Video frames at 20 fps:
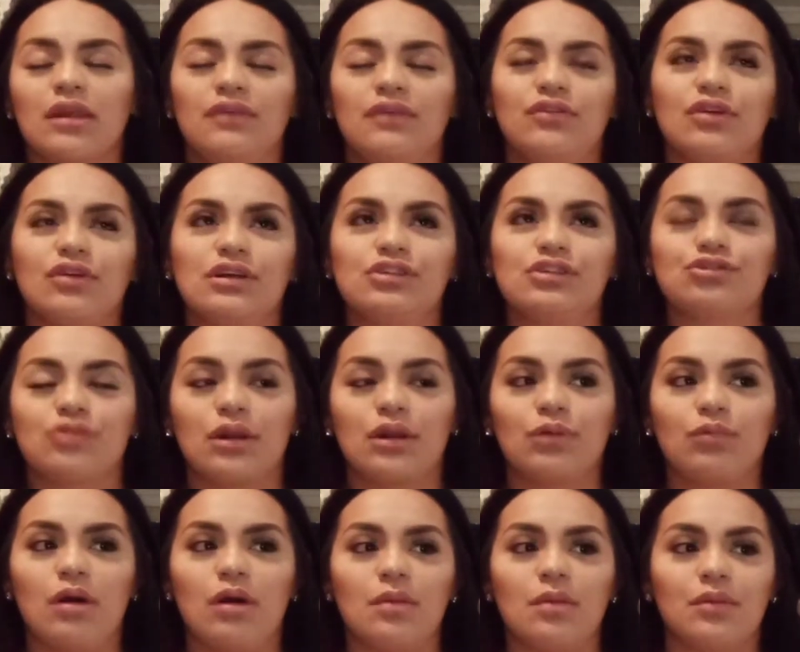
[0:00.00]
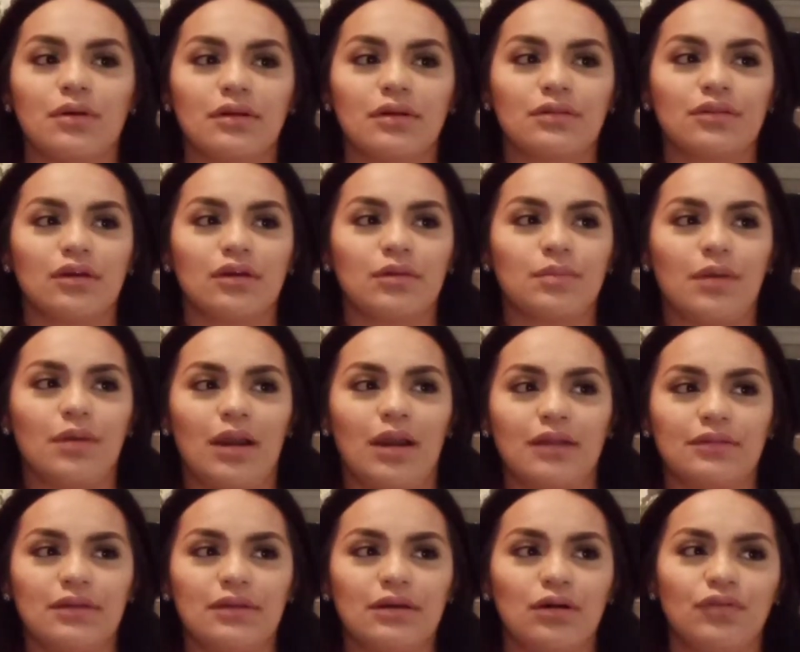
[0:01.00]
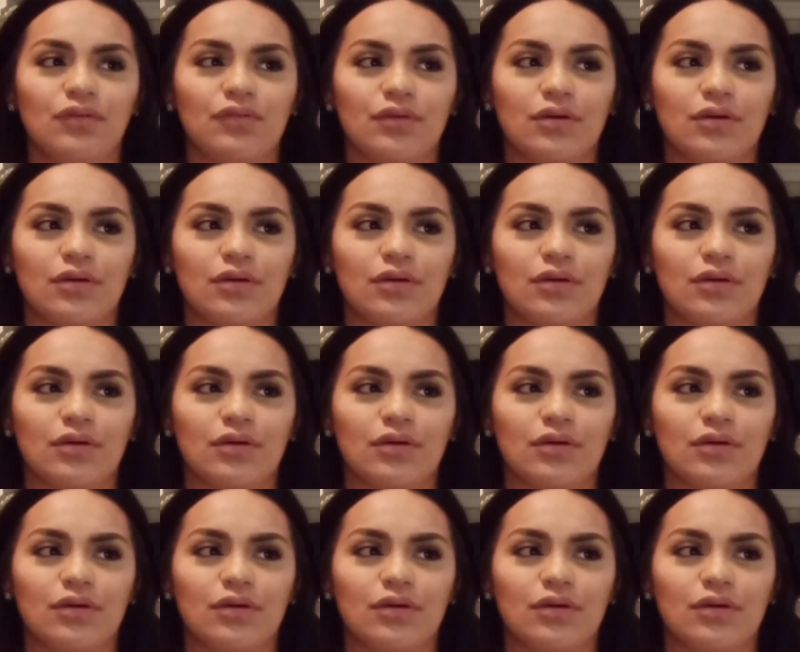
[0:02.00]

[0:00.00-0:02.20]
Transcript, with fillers: if you guys try Walmart, they're I think